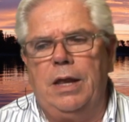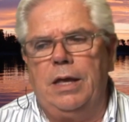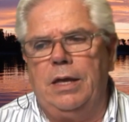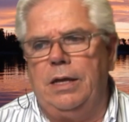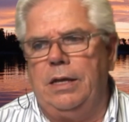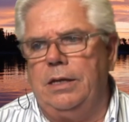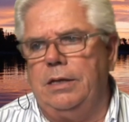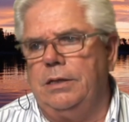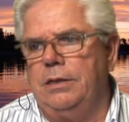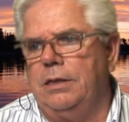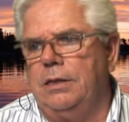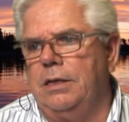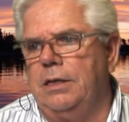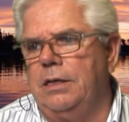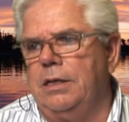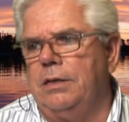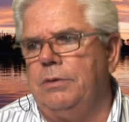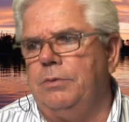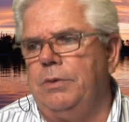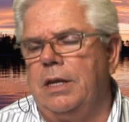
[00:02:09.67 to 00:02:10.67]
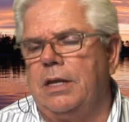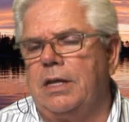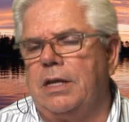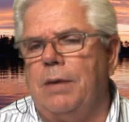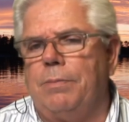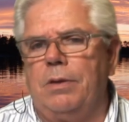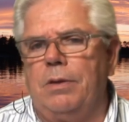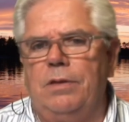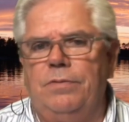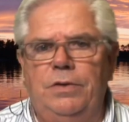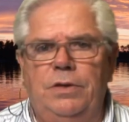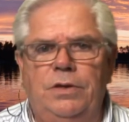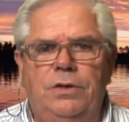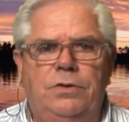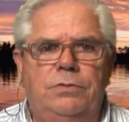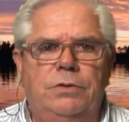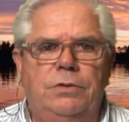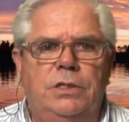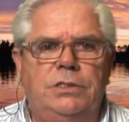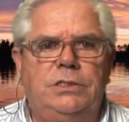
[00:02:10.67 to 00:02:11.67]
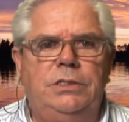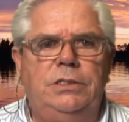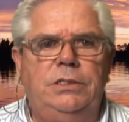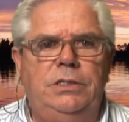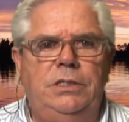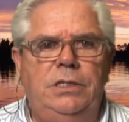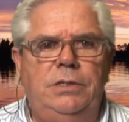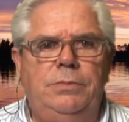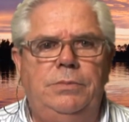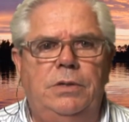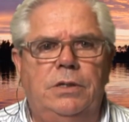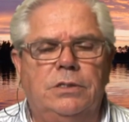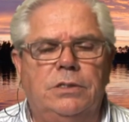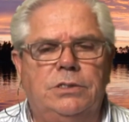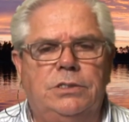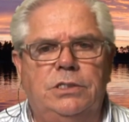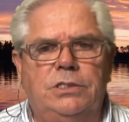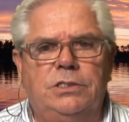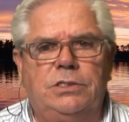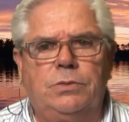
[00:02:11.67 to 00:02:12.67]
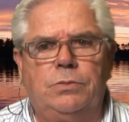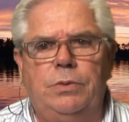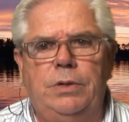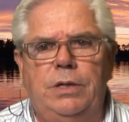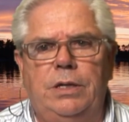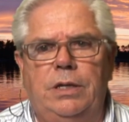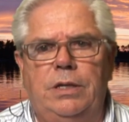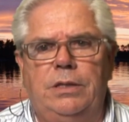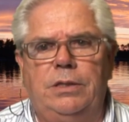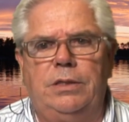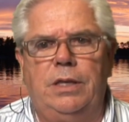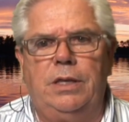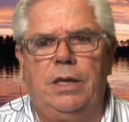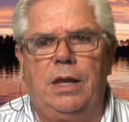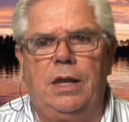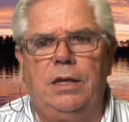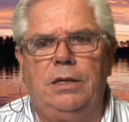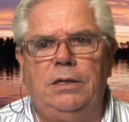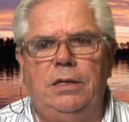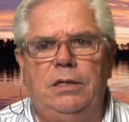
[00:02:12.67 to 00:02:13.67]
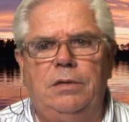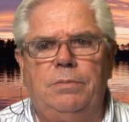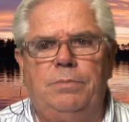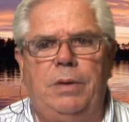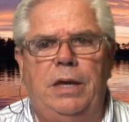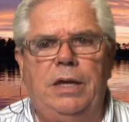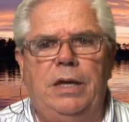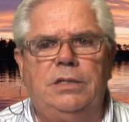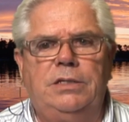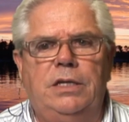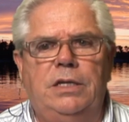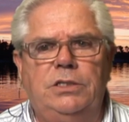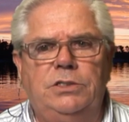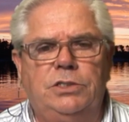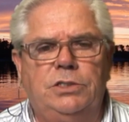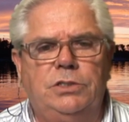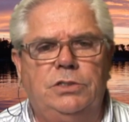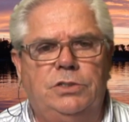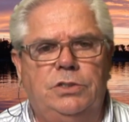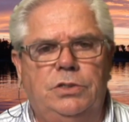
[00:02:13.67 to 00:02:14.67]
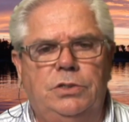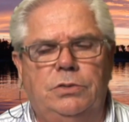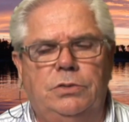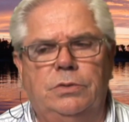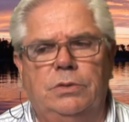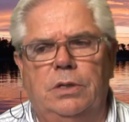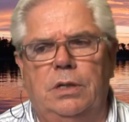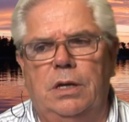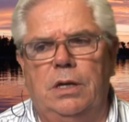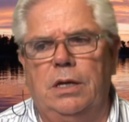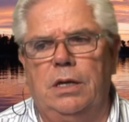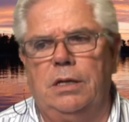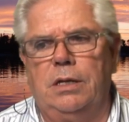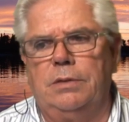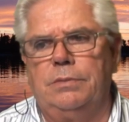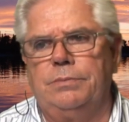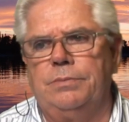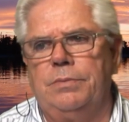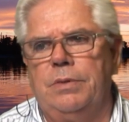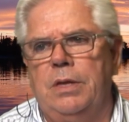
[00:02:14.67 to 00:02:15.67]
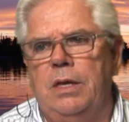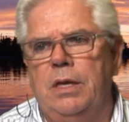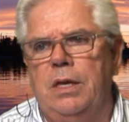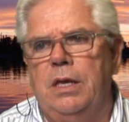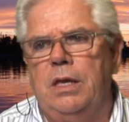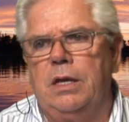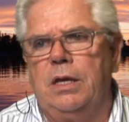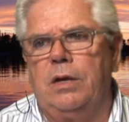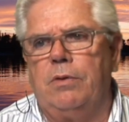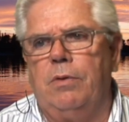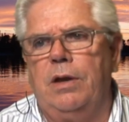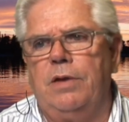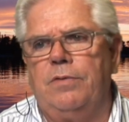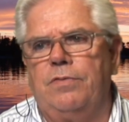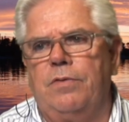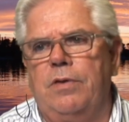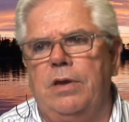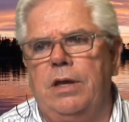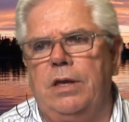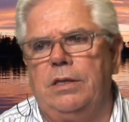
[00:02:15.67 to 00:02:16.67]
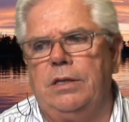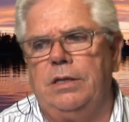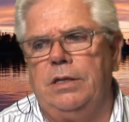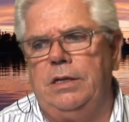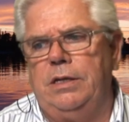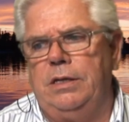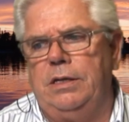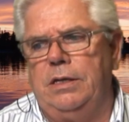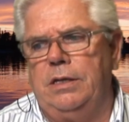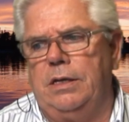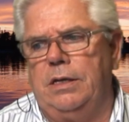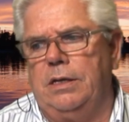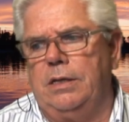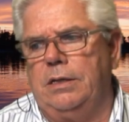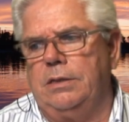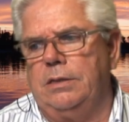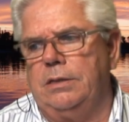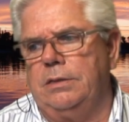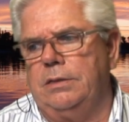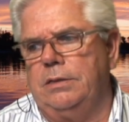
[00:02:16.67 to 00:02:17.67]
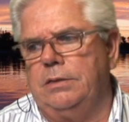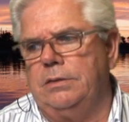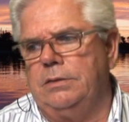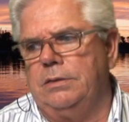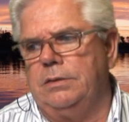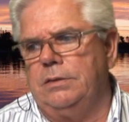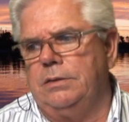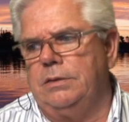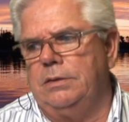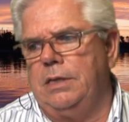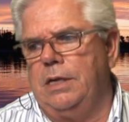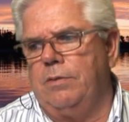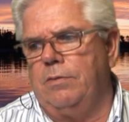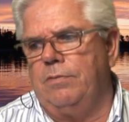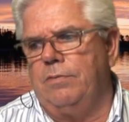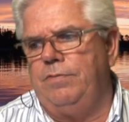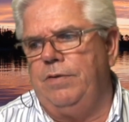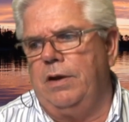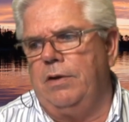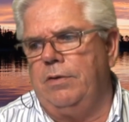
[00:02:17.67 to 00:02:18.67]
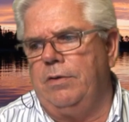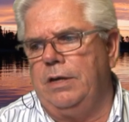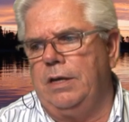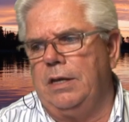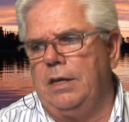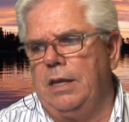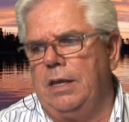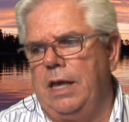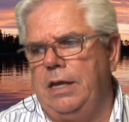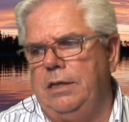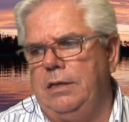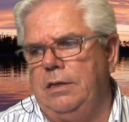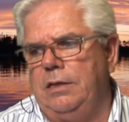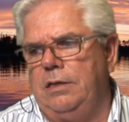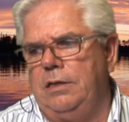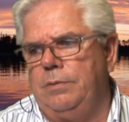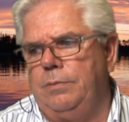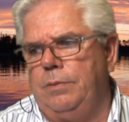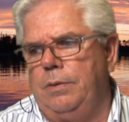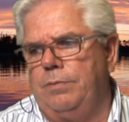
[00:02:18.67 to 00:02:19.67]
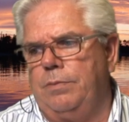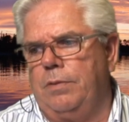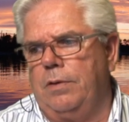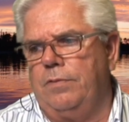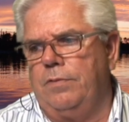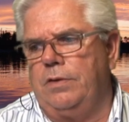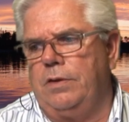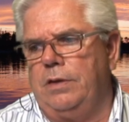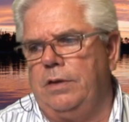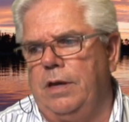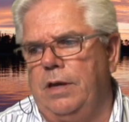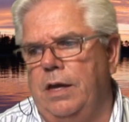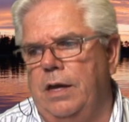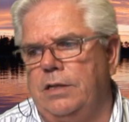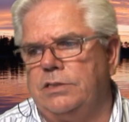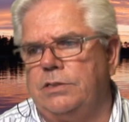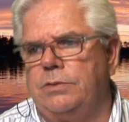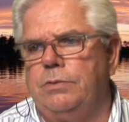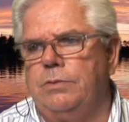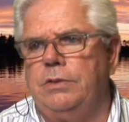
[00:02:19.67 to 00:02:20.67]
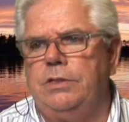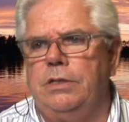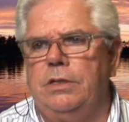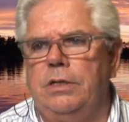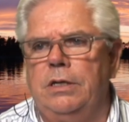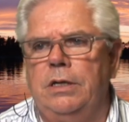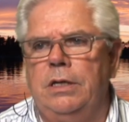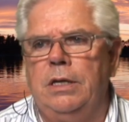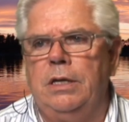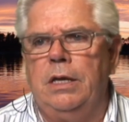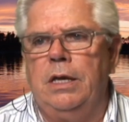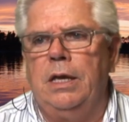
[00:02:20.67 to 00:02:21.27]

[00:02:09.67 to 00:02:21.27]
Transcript: a couple of interesting emails this week that I need to pay attention to. Quite frankly, they were very enlightening, to be perfectly honest with you.